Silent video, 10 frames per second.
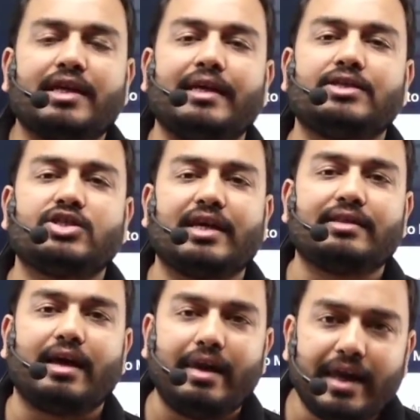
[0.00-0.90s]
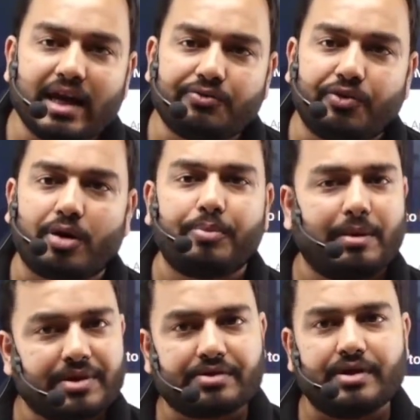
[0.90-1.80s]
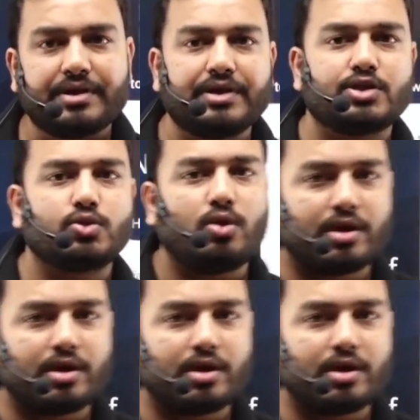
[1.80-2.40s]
and check the link for payment related issue or